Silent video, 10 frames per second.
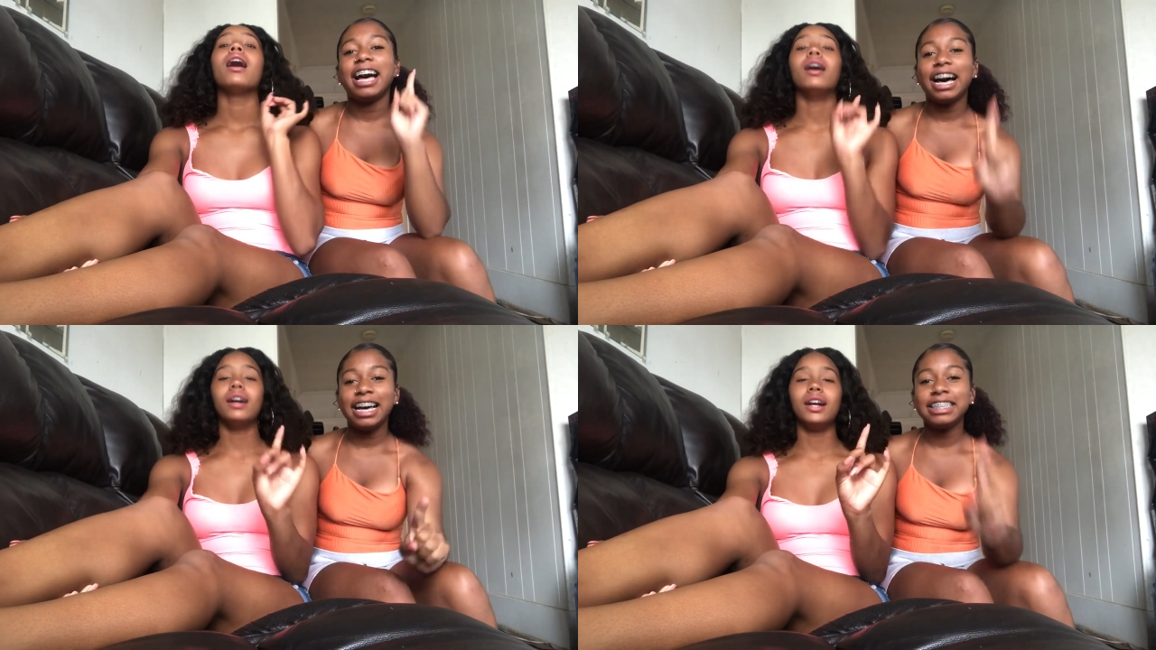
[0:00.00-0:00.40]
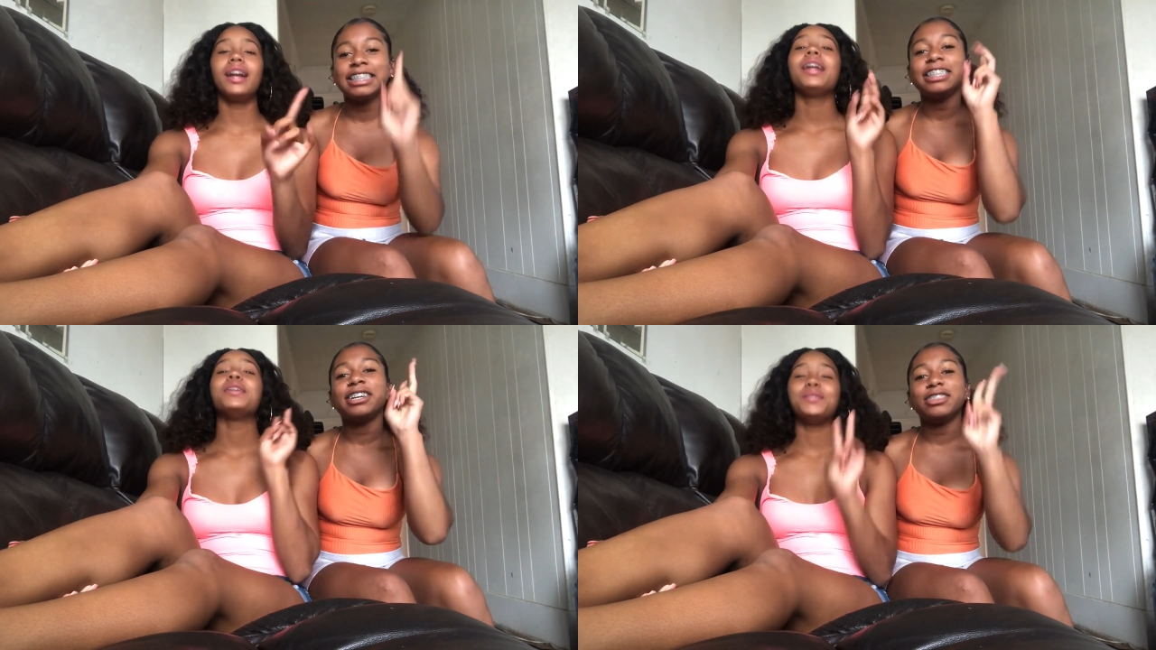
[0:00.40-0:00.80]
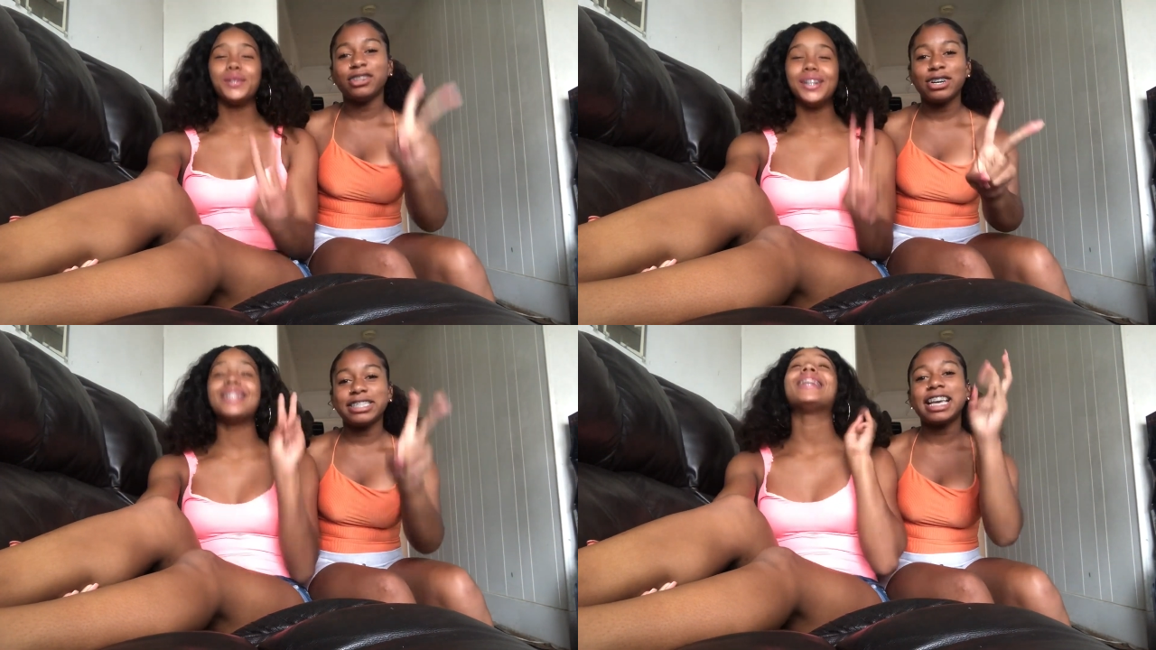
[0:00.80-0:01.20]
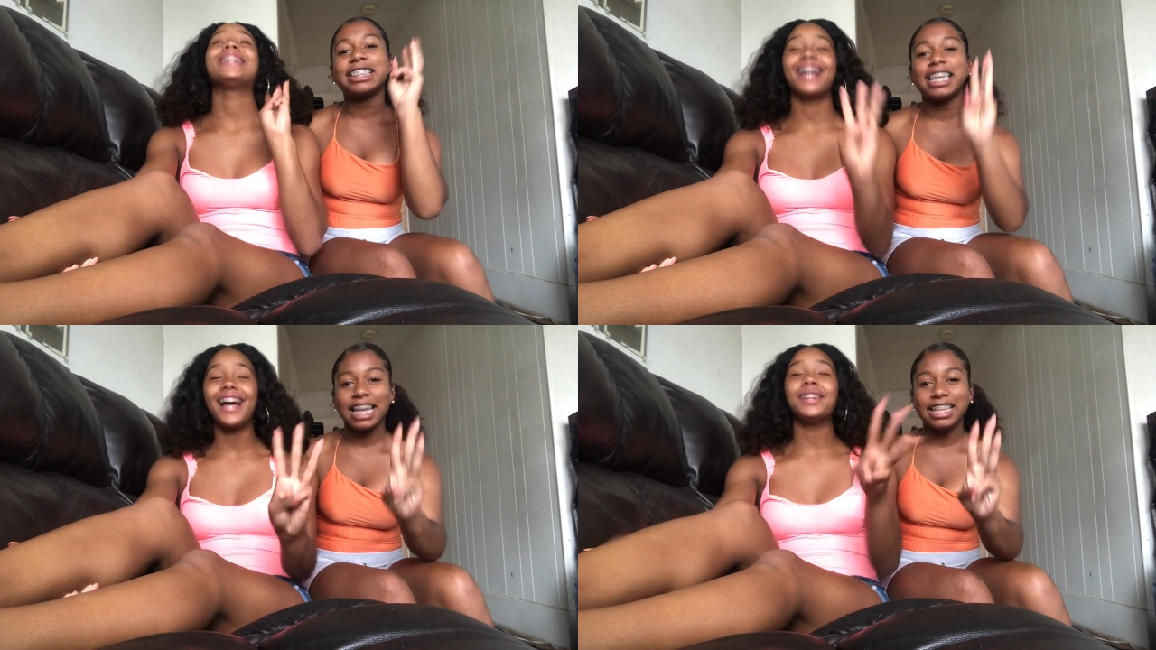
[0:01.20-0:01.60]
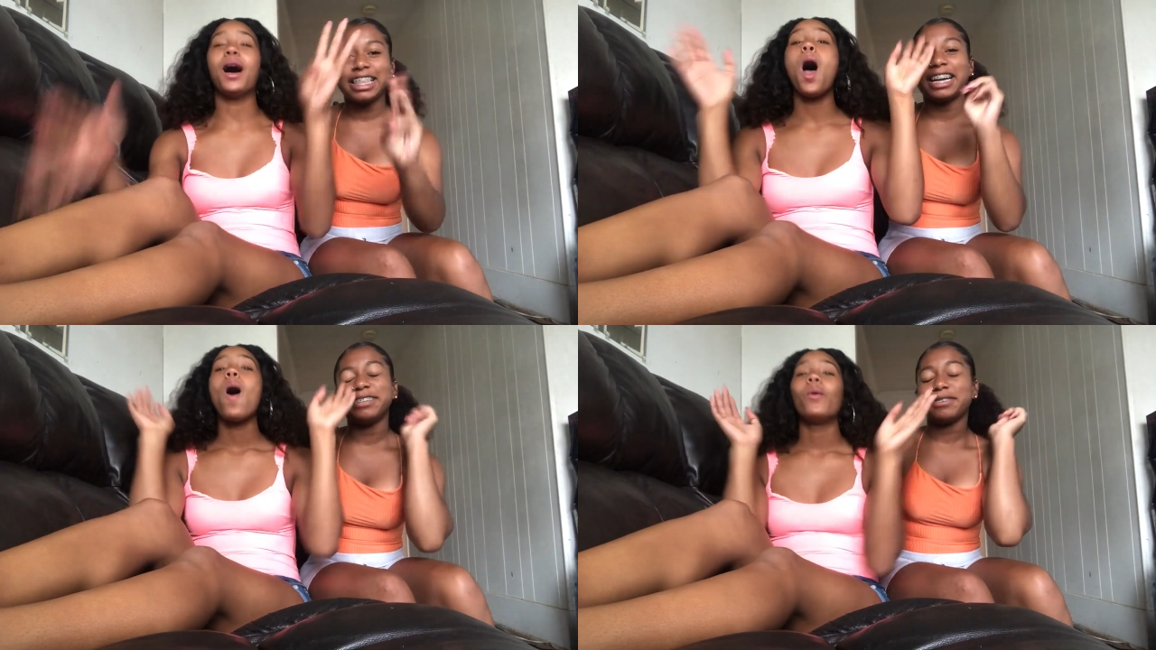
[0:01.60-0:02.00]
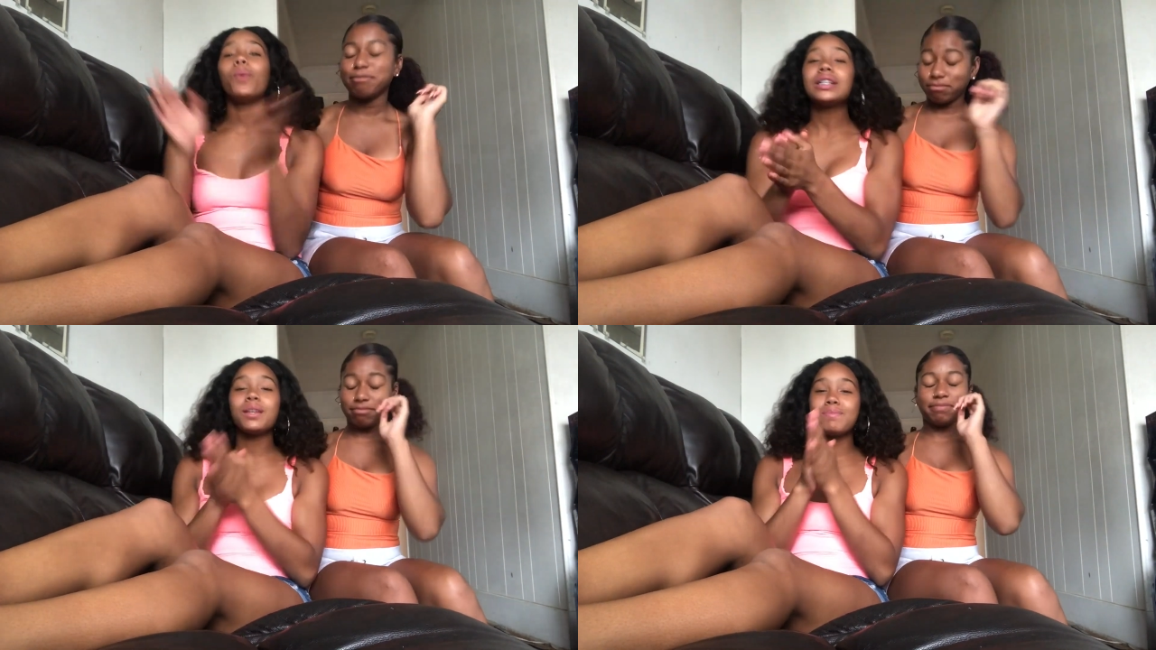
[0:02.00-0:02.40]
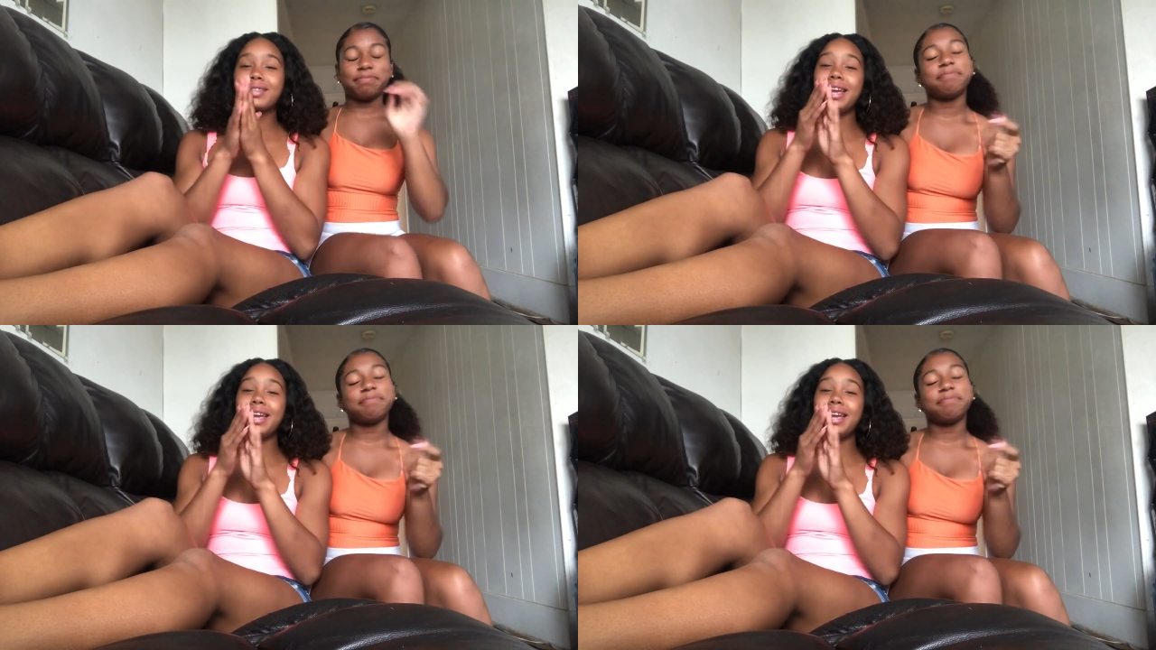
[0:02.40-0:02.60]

Speaker 1: Un, dos, tarata. What's up,